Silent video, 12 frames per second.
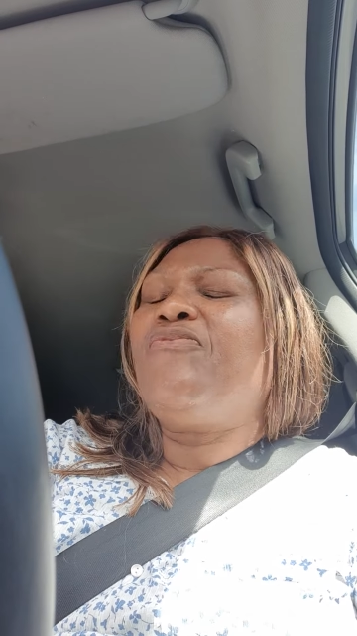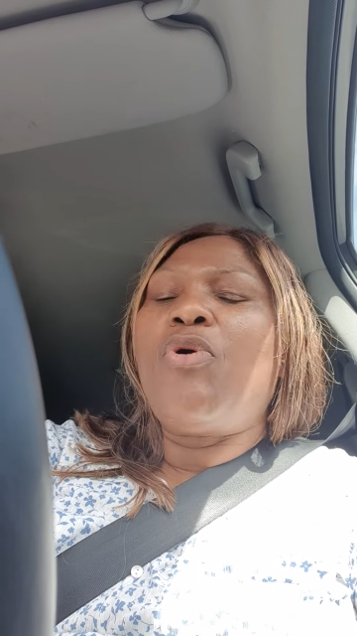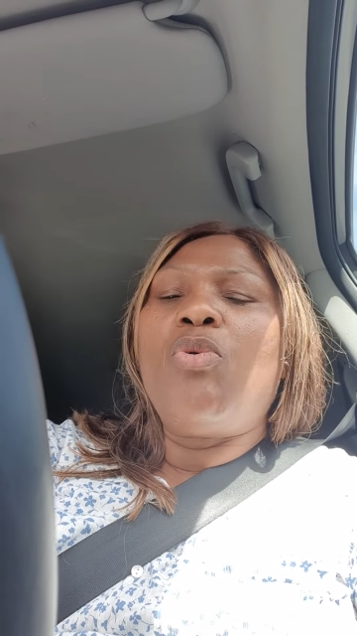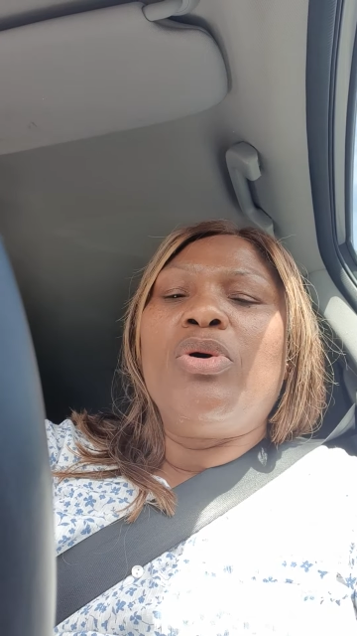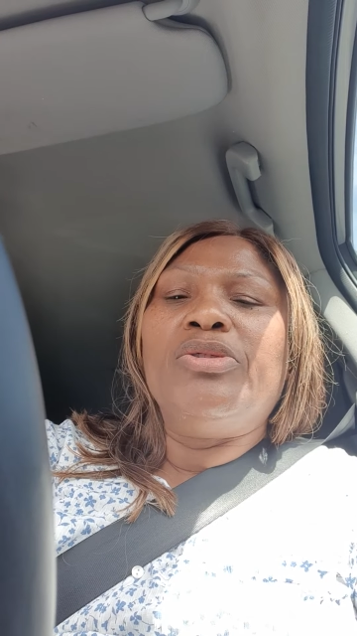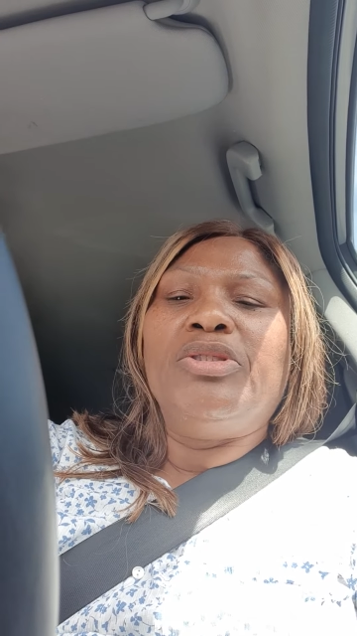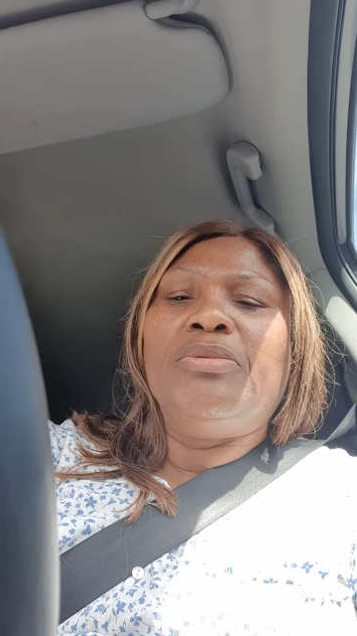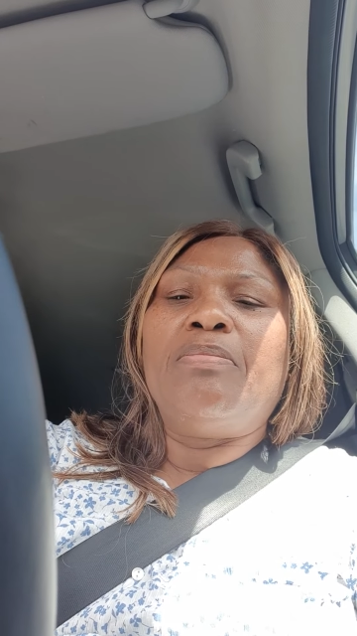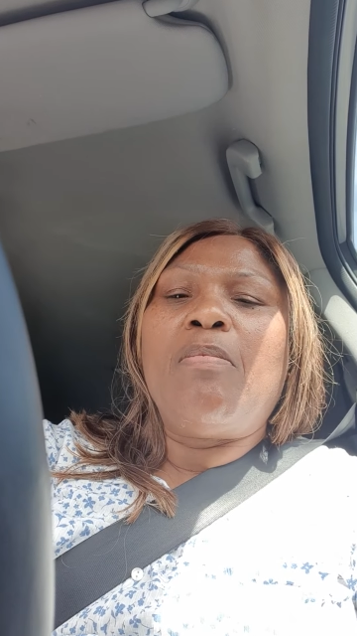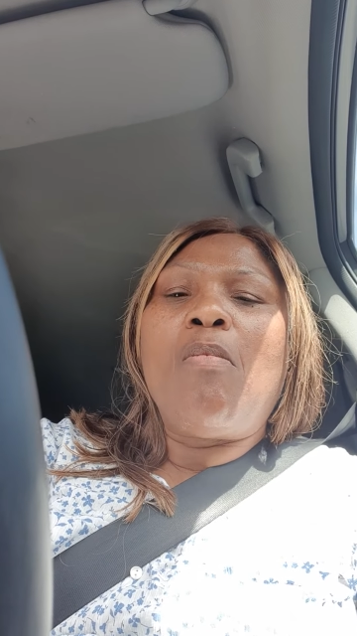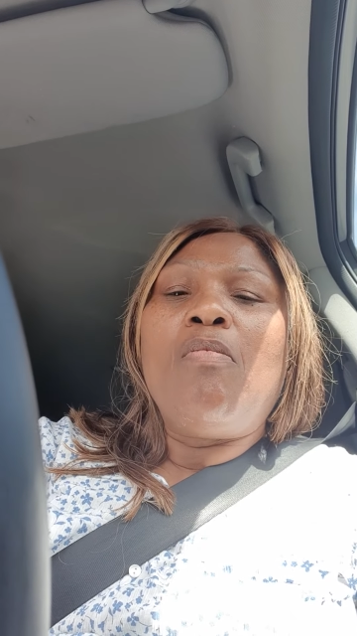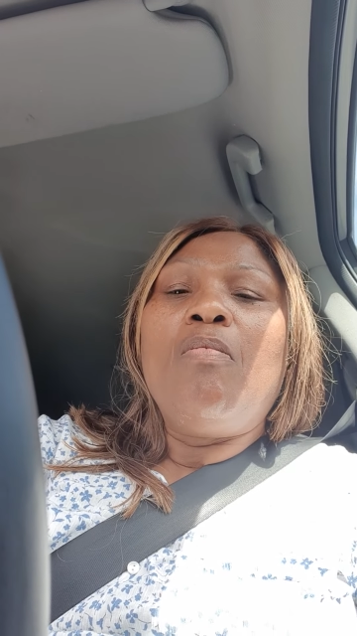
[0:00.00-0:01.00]
forward.
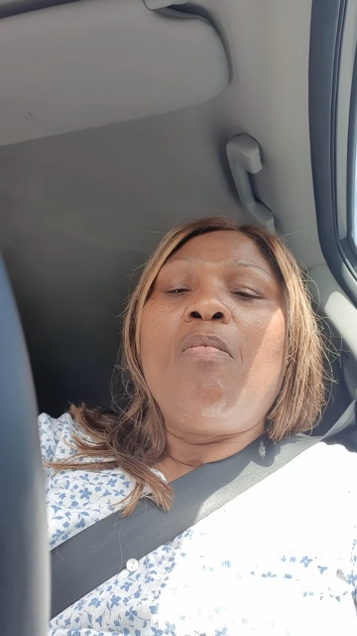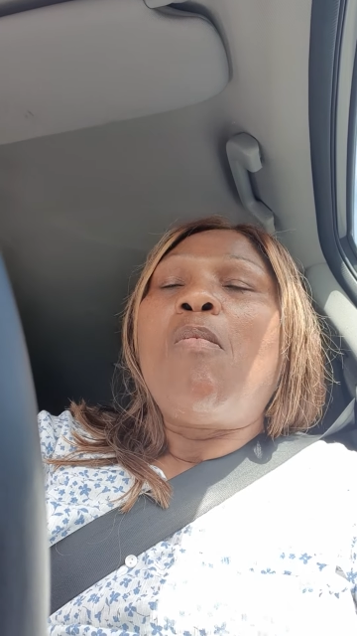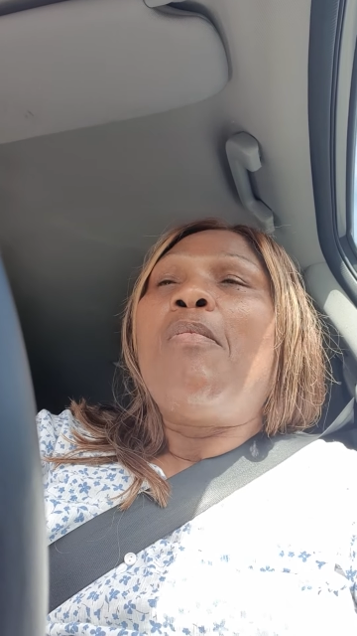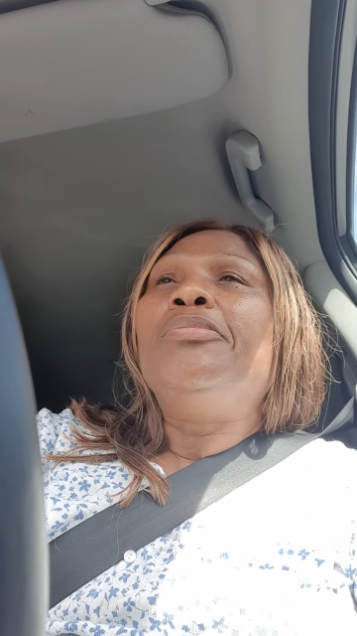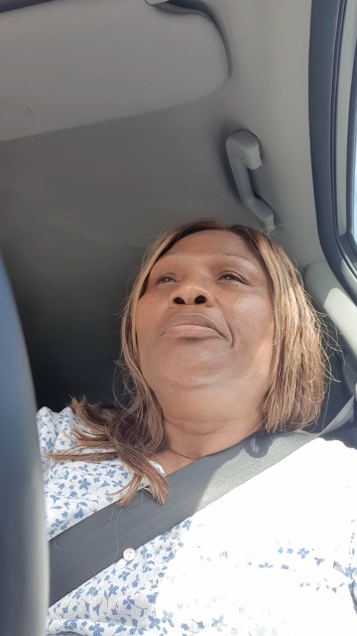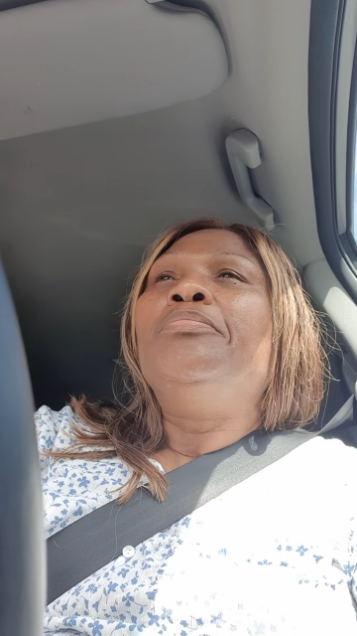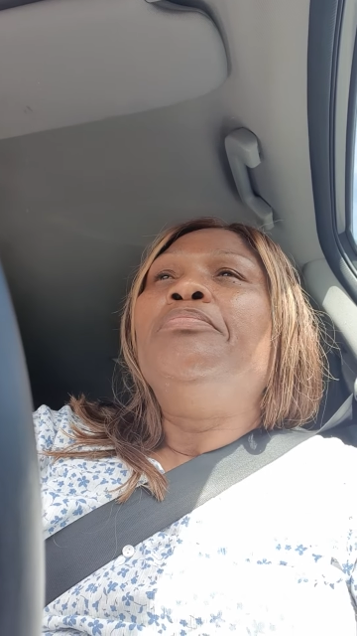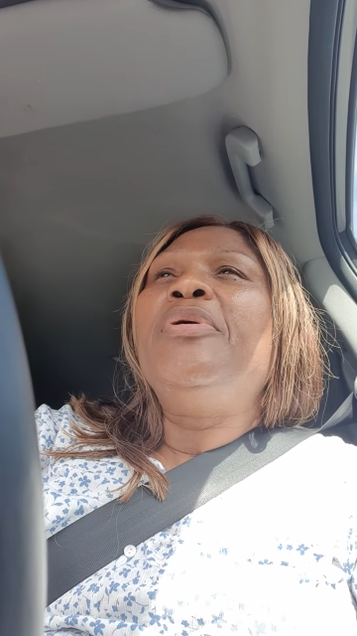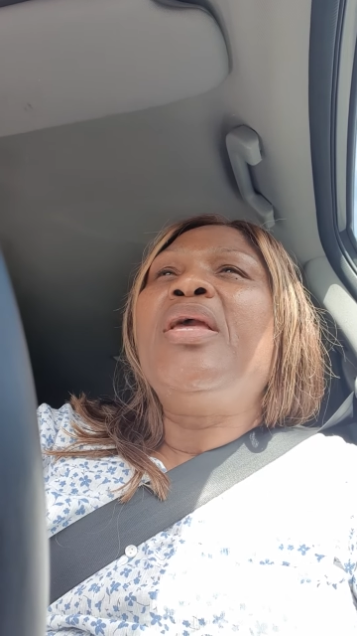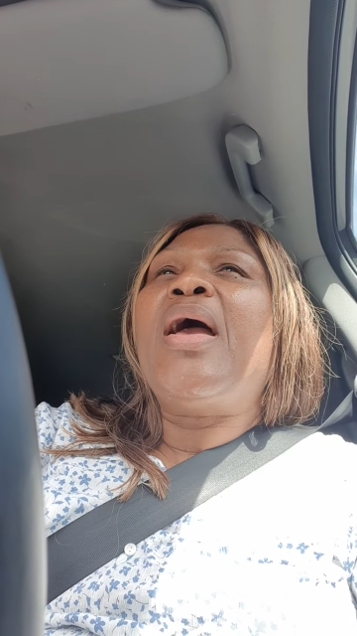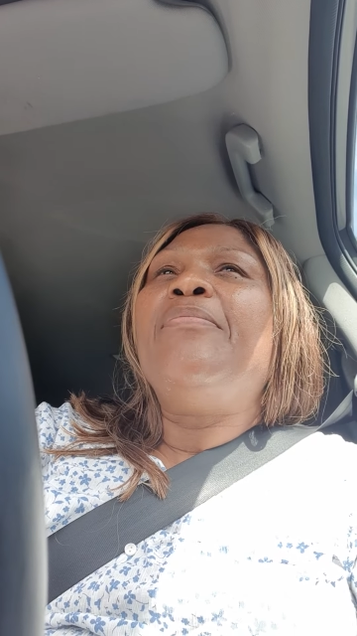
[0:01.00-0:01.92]
Me,